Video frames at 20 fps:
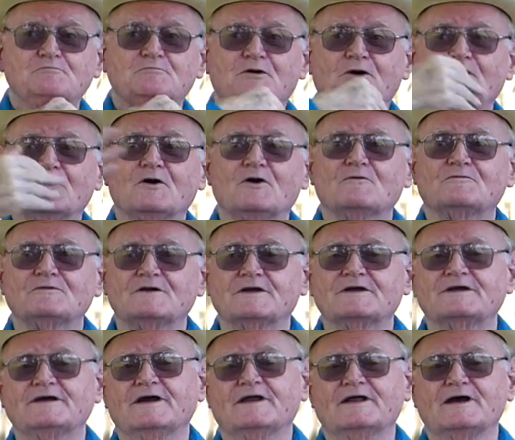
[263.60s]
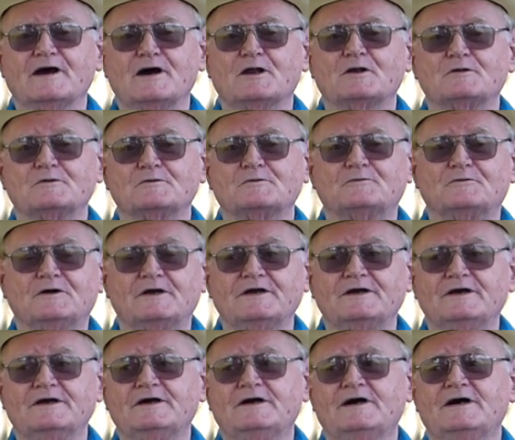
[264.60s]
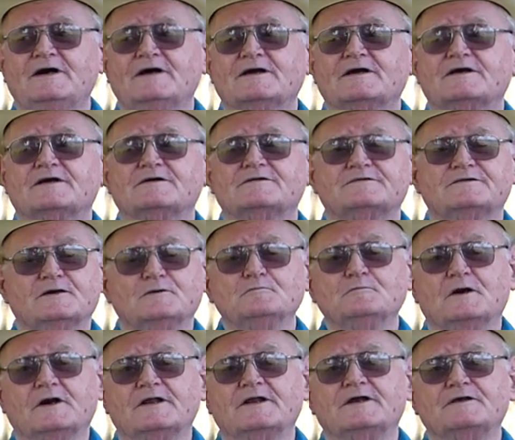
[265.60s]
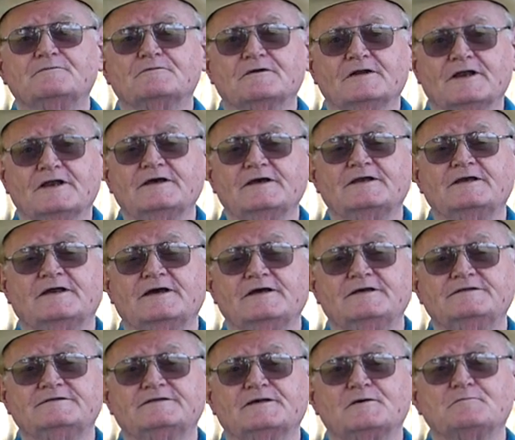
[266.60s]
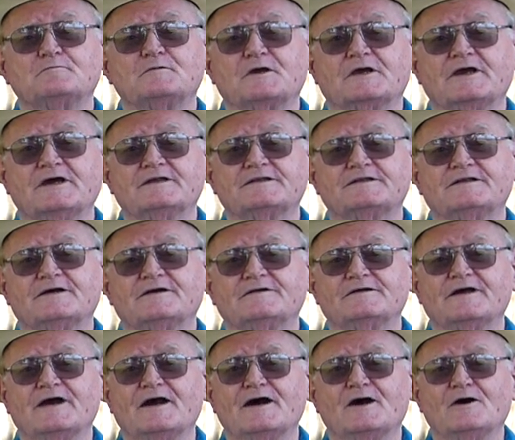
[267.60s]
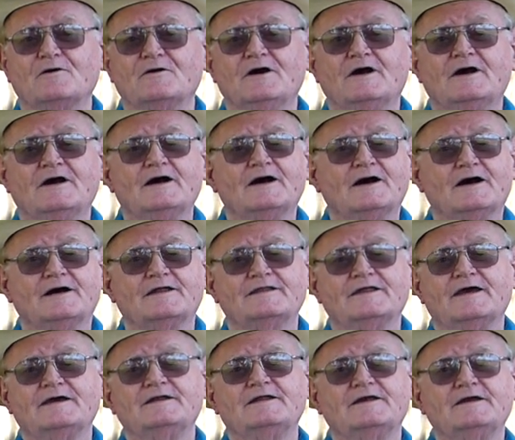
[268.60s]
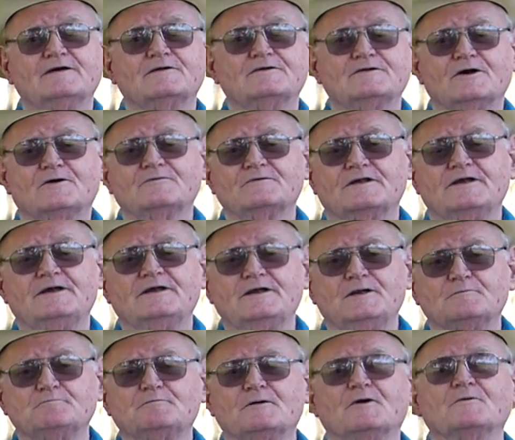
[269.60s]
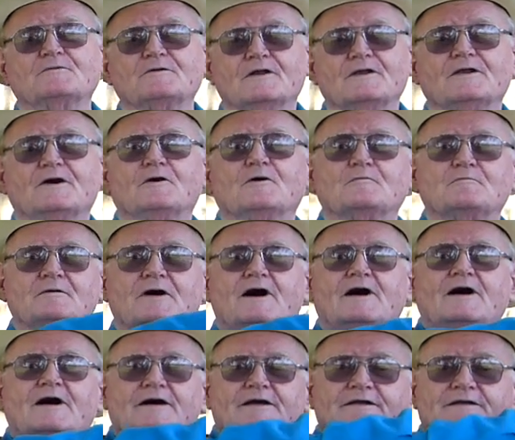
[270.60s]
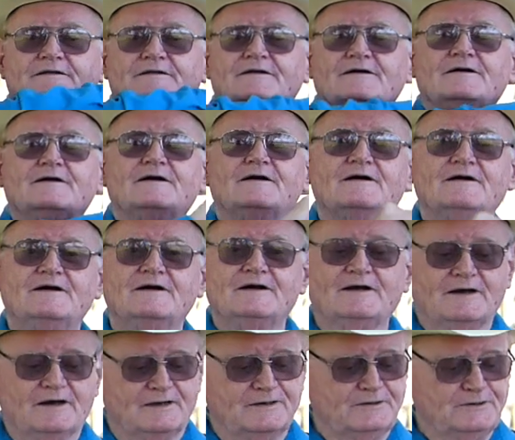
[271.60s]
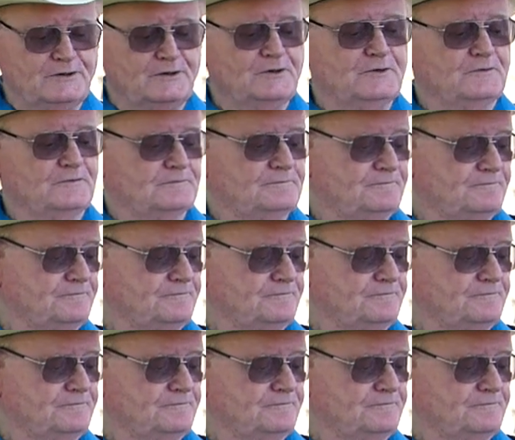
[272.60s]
Pull over and get out of the way, because somebody really needs them to get there now, and they don't need to poke along behind you.